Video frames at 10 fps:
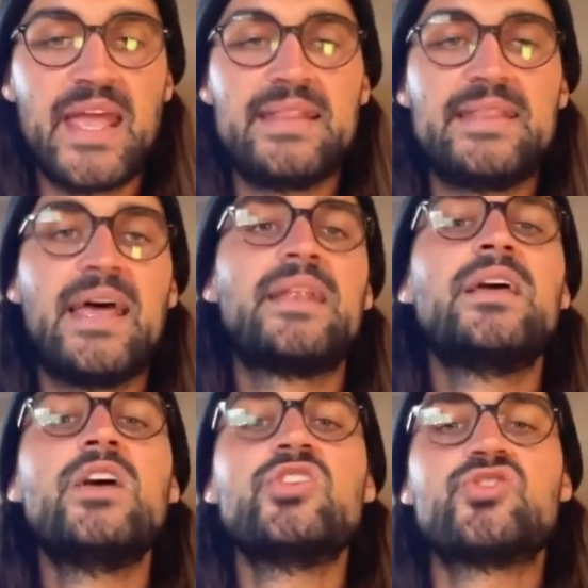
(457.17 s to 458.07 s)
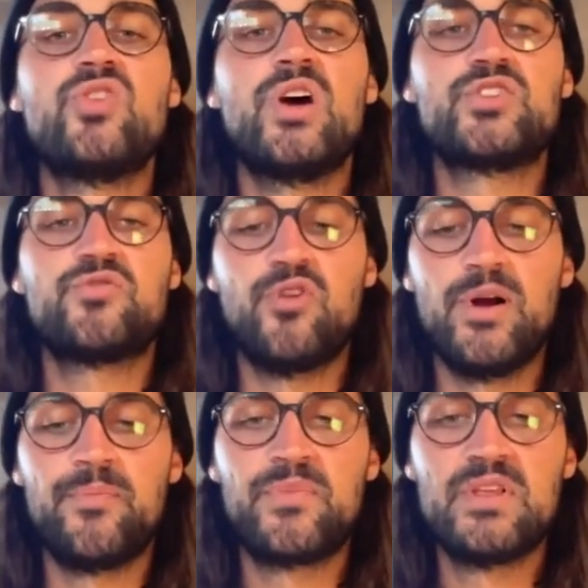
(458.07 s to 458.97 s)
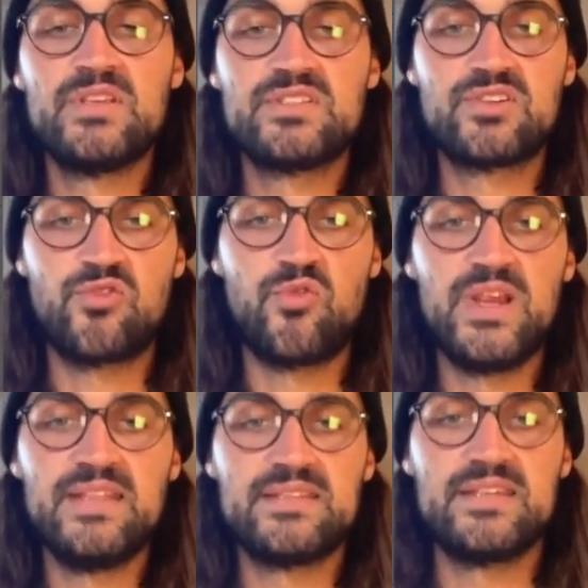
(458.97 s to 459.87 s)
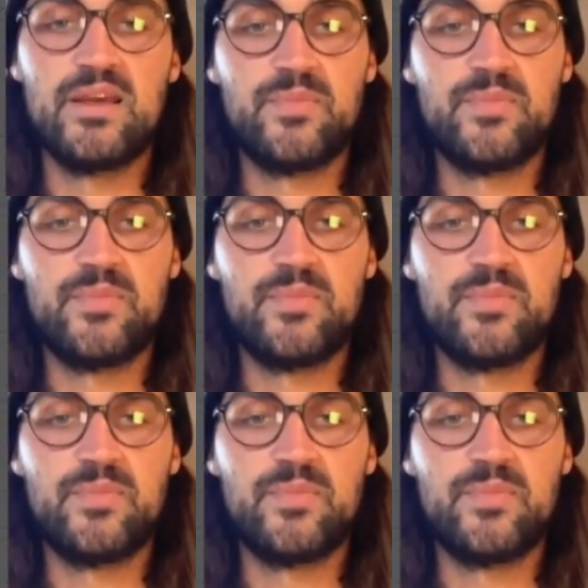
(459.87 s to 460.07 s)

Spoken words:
and then search for screen tap.